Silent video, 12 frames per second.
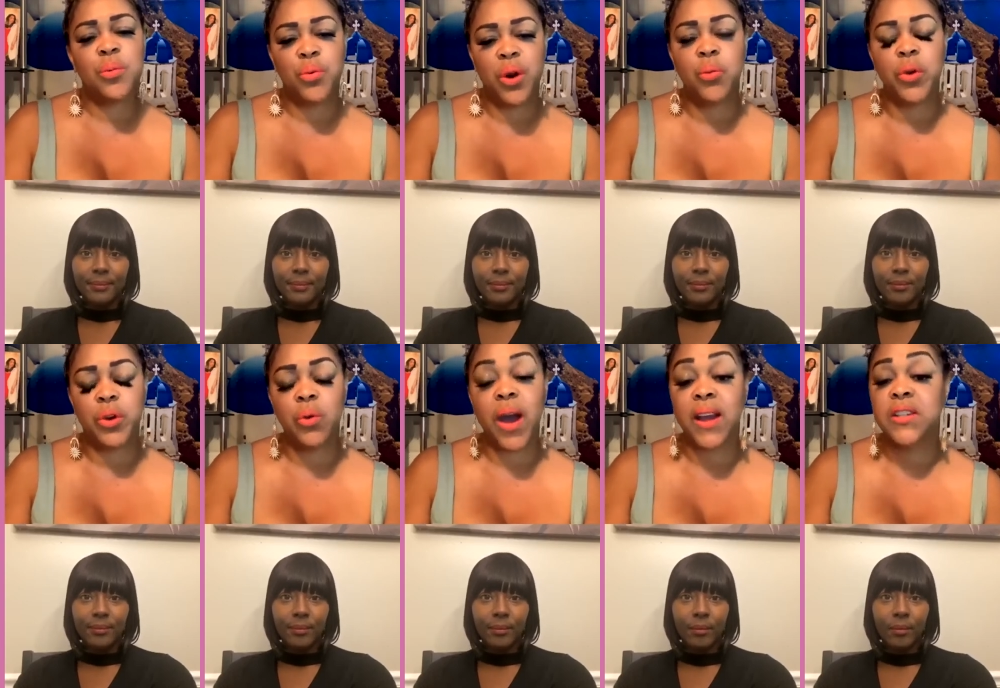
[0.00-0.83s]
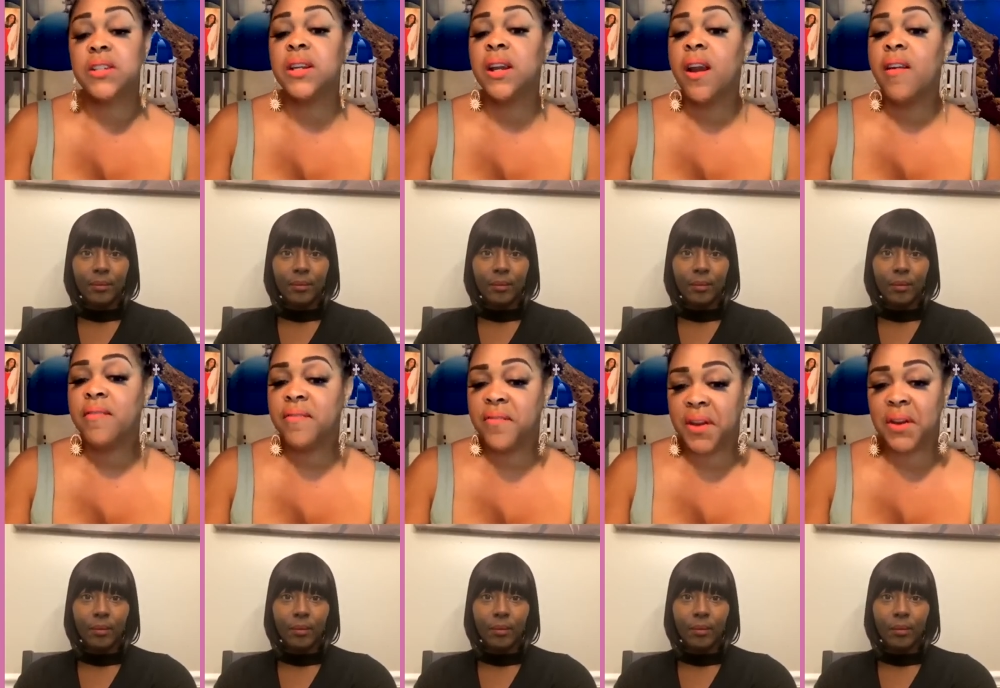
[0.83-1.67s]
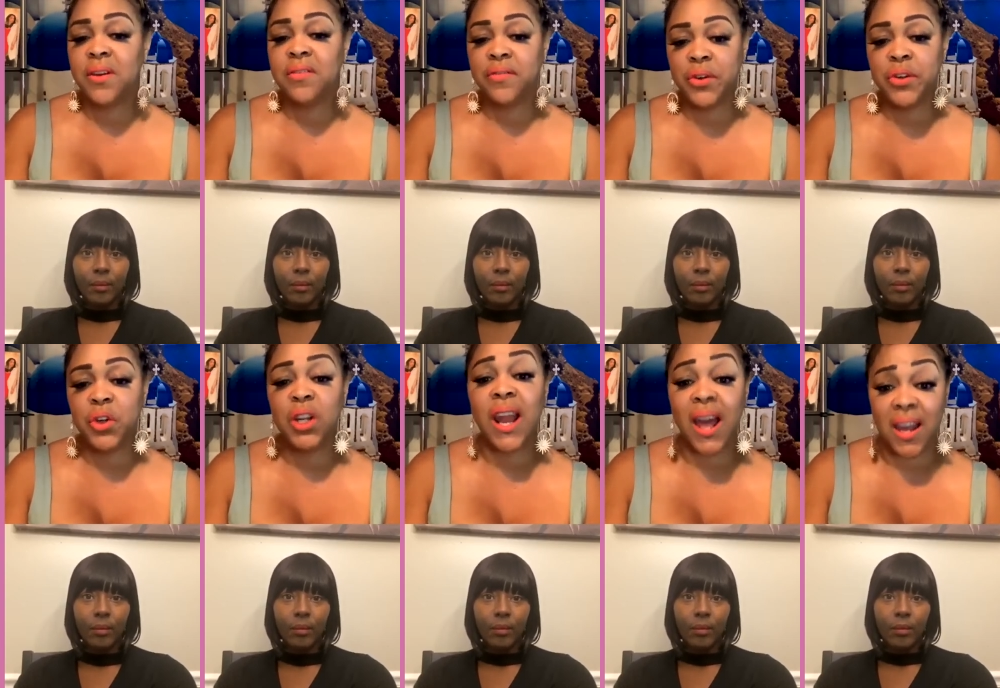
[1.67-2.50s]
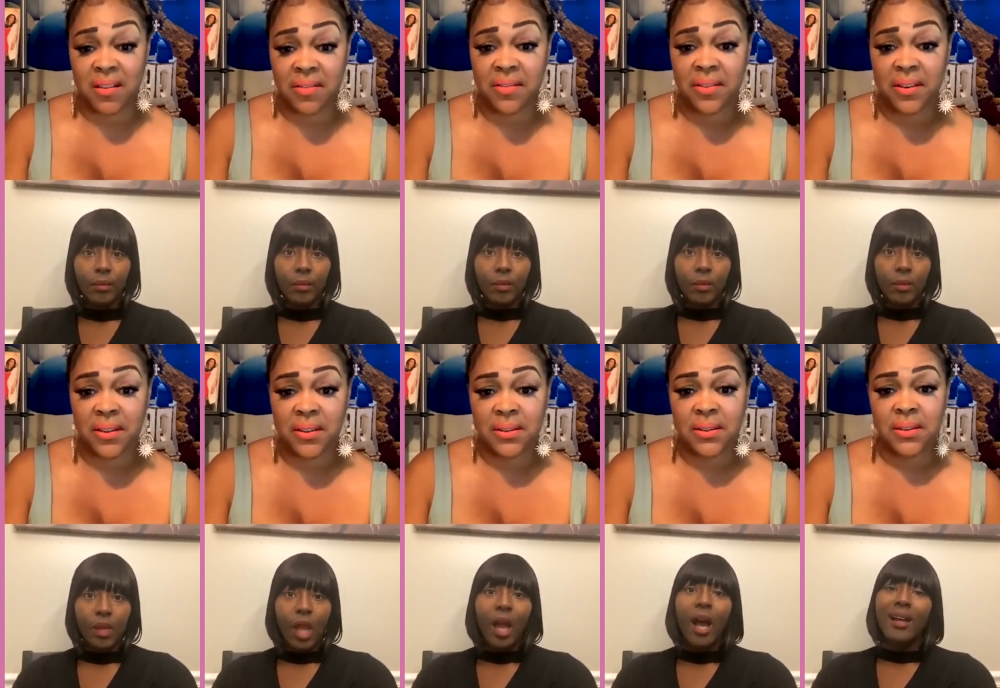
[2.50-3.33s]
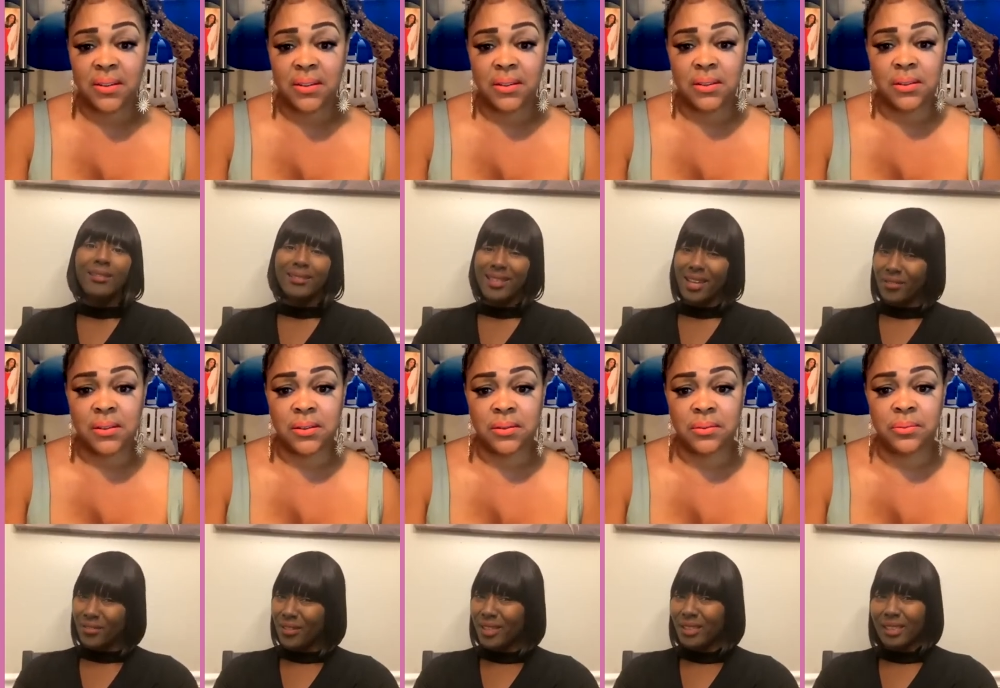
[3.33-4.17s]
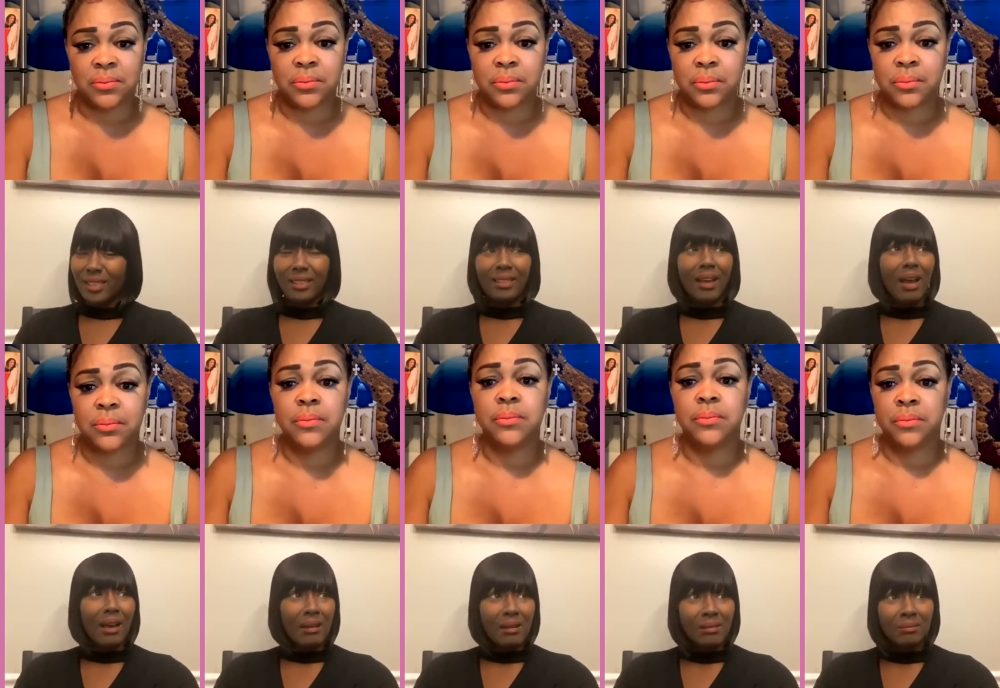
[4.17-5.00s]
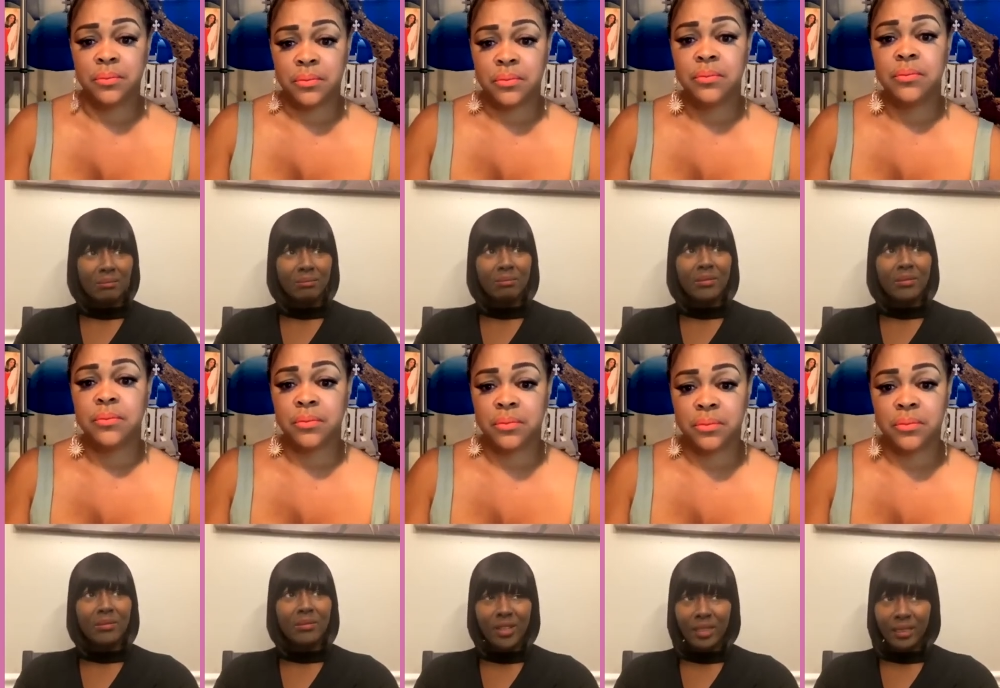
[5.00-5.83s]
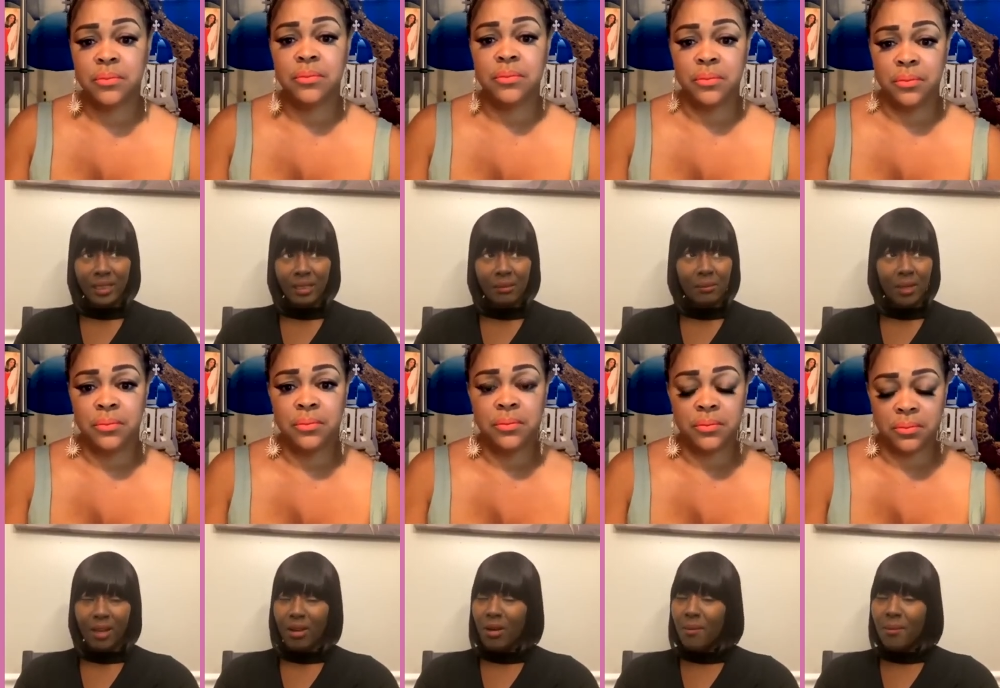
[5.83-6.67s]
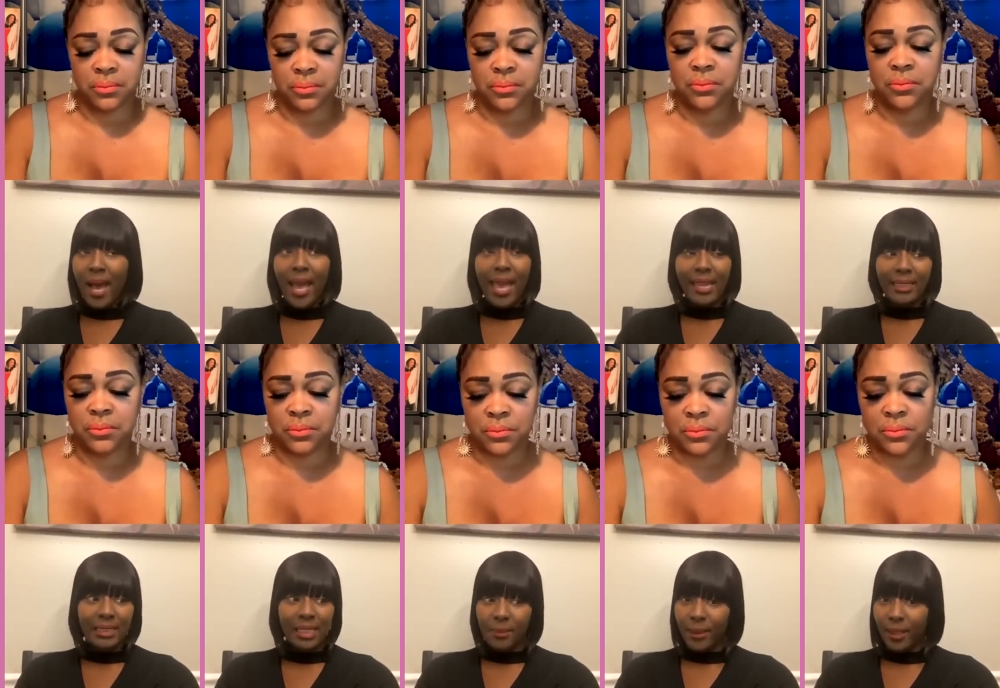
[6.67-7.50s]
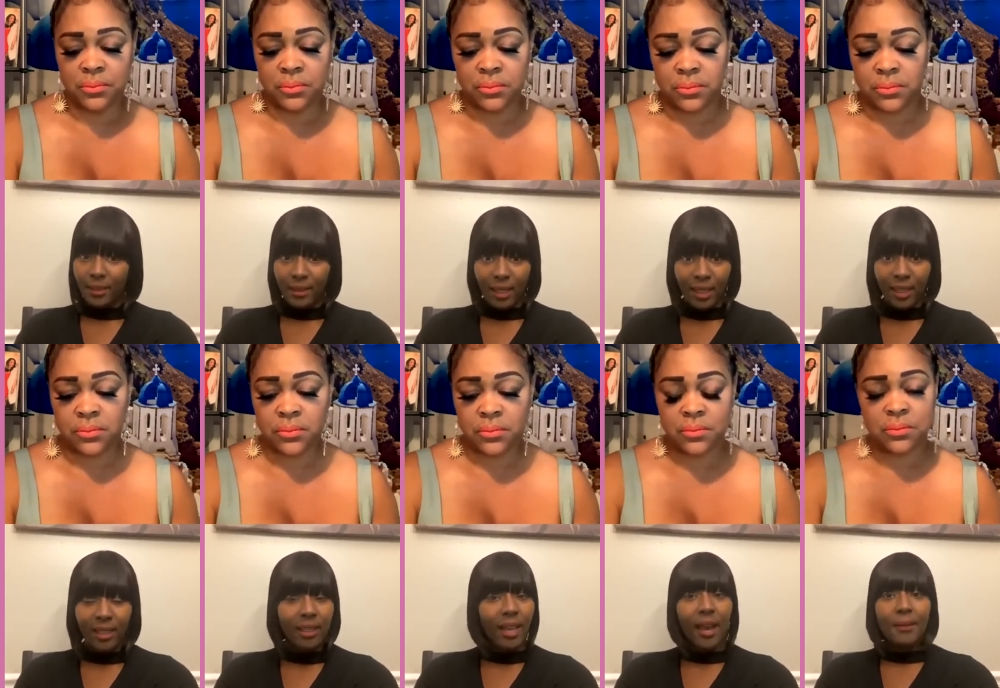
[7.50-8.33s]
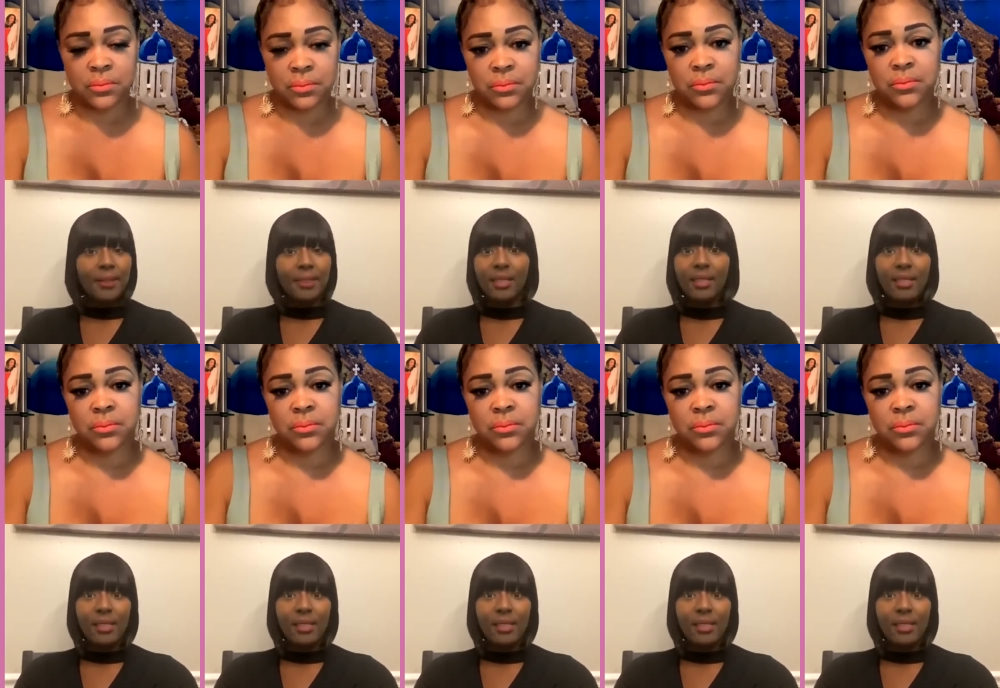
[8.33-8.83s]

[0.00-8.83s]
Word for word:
Speaker 1: where you actually feared for your life?
Speaker 2: Definitely. Um, definitely on my 18th birthday, I was in the